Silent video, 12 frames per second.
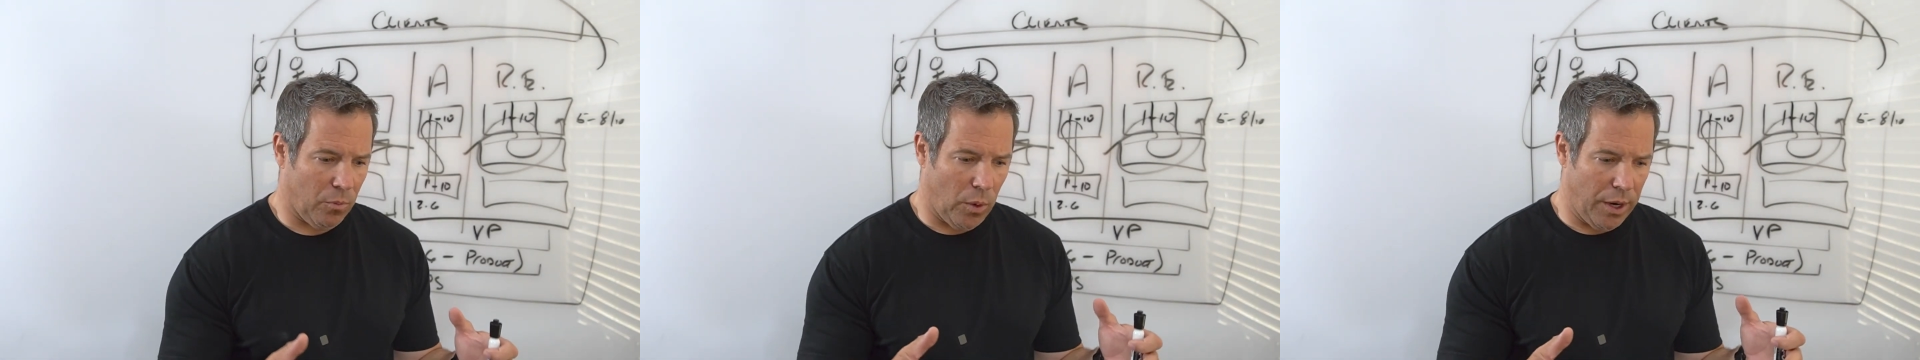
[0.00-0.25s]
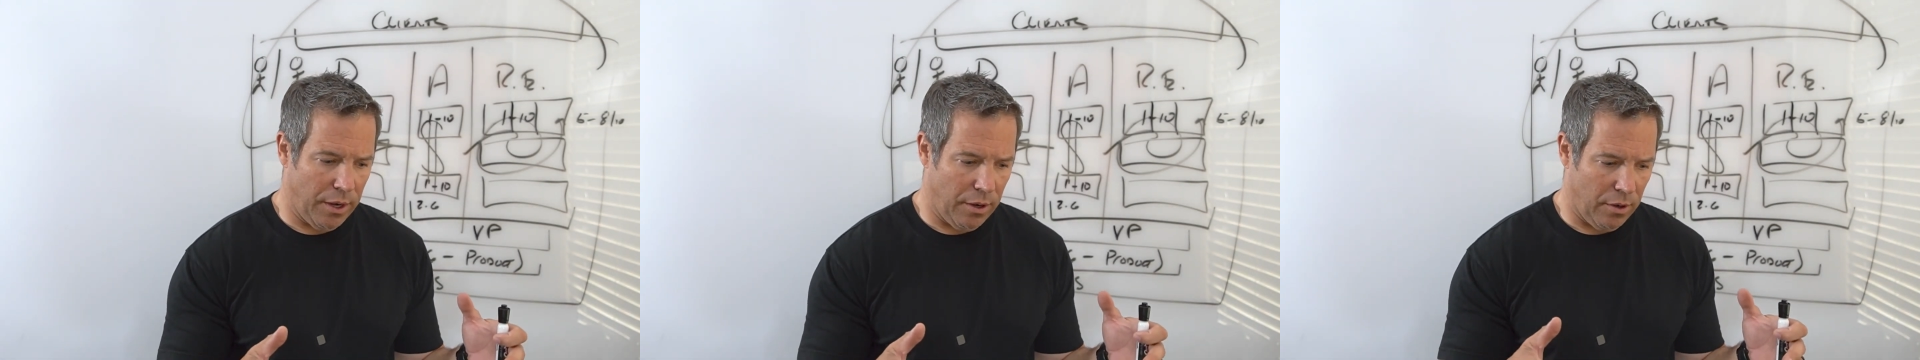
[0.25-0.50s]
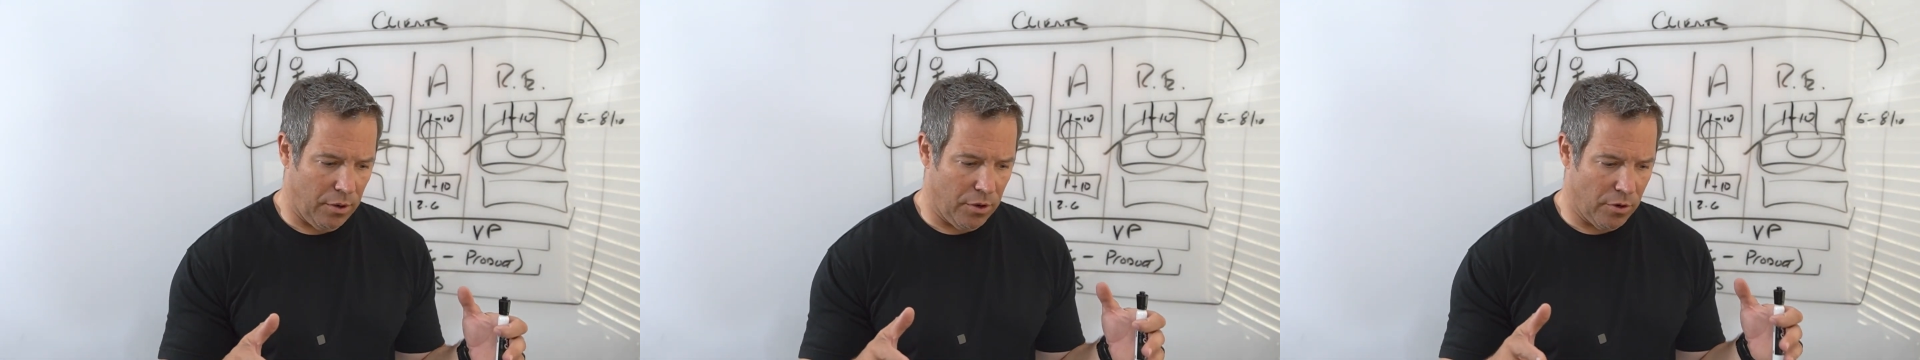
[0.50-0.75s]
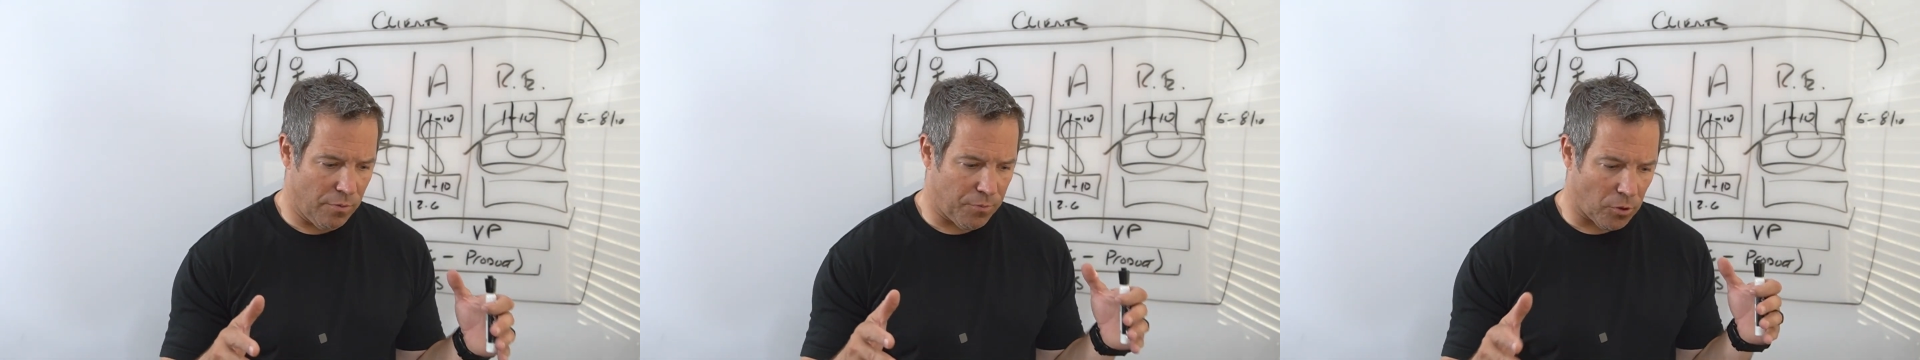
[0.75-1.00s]
When
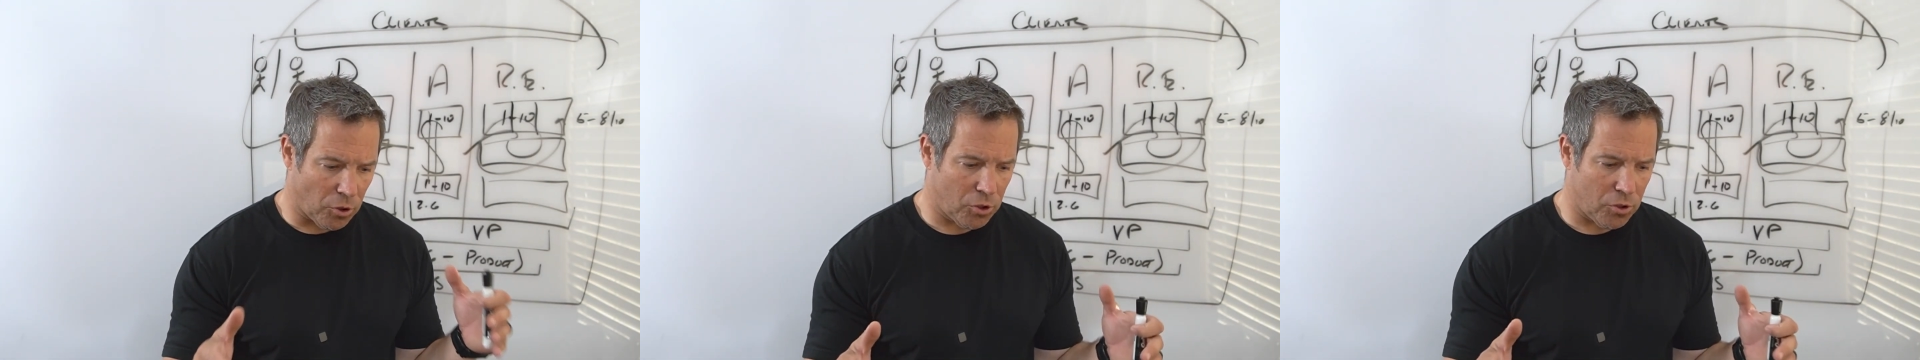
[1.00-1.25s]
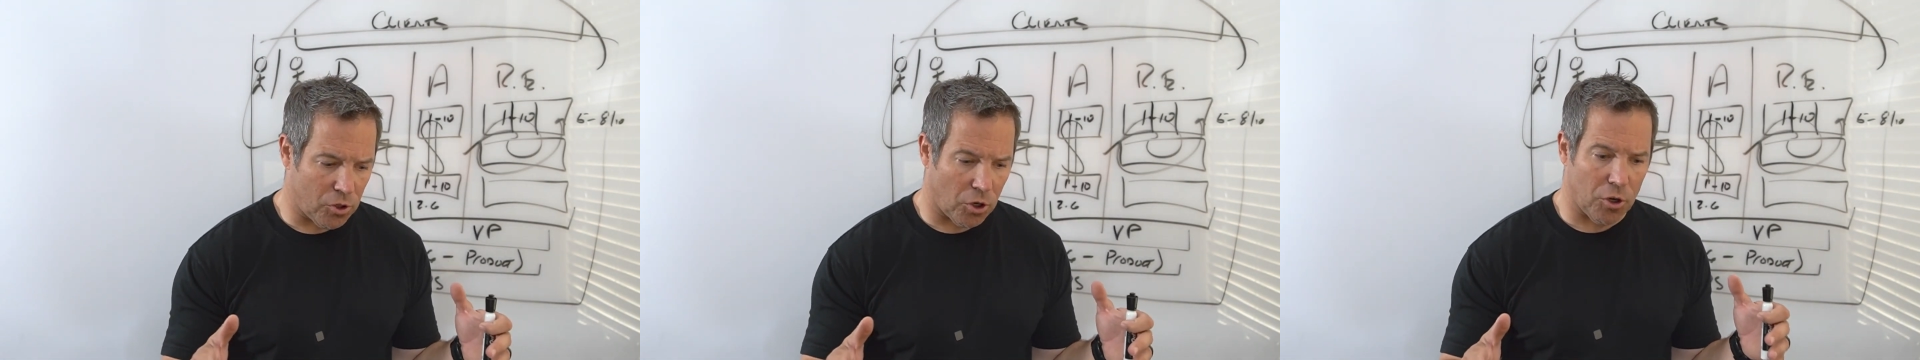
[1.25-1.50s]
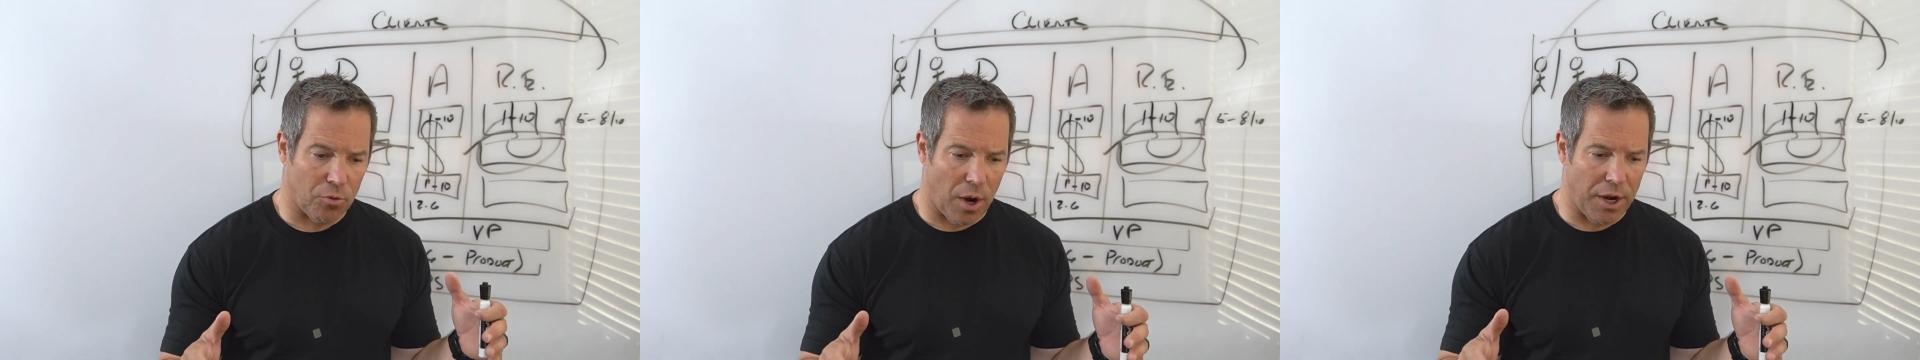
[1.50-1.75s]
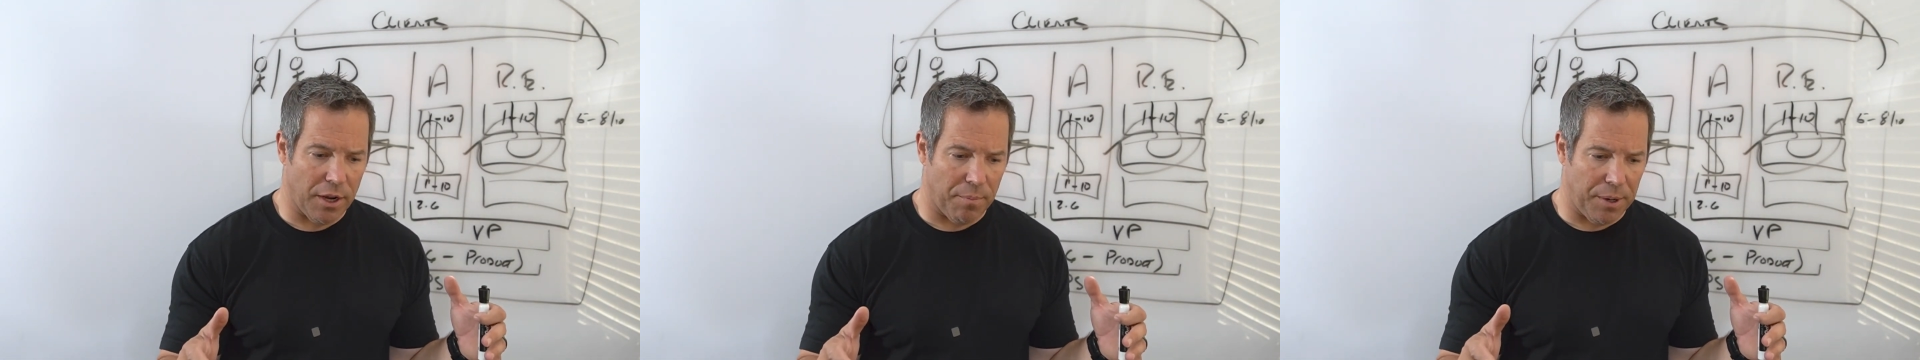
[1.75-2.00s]
you first started
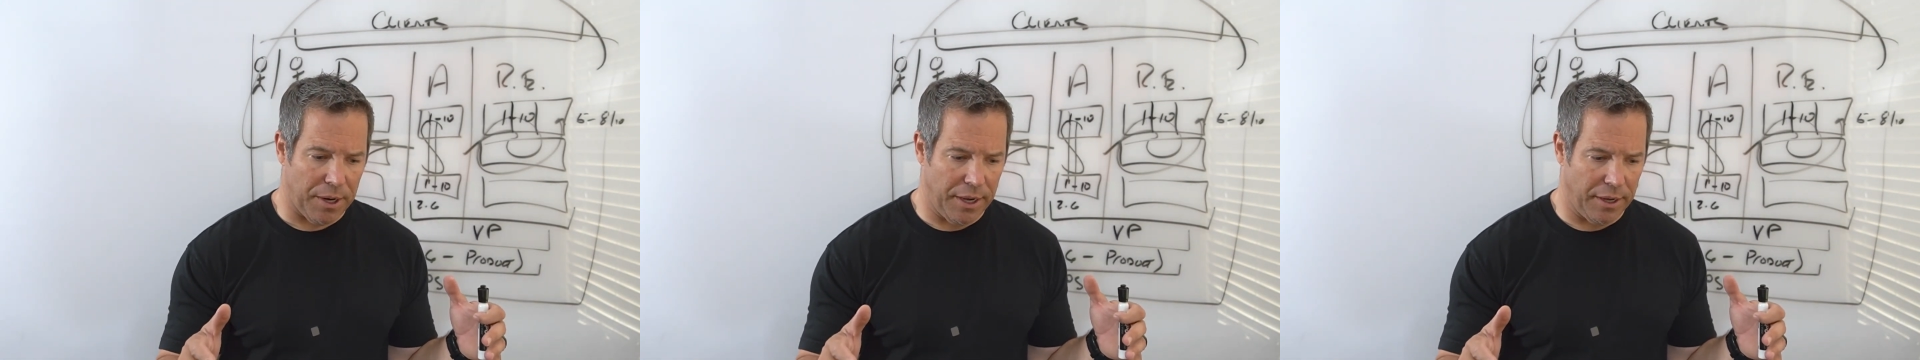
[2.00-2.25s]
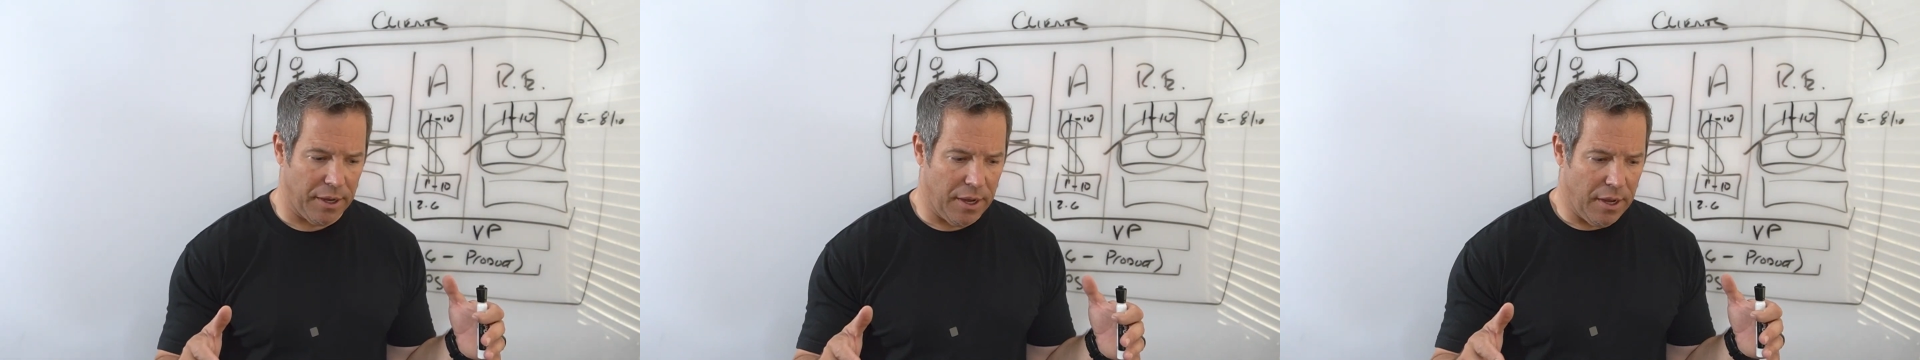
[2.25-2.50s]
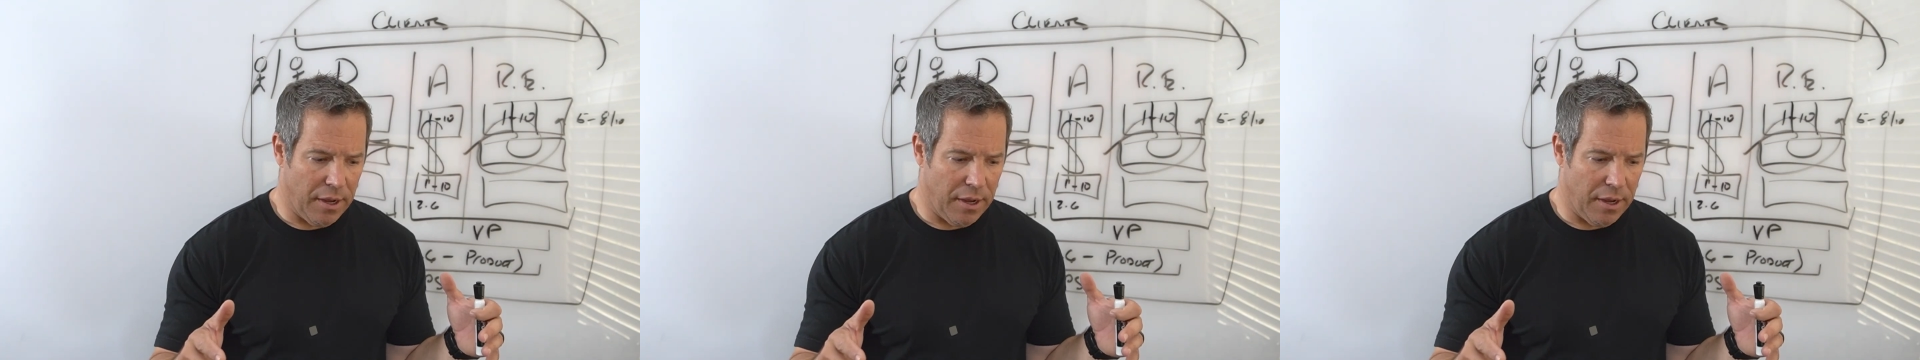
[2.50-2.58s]
riding a bike,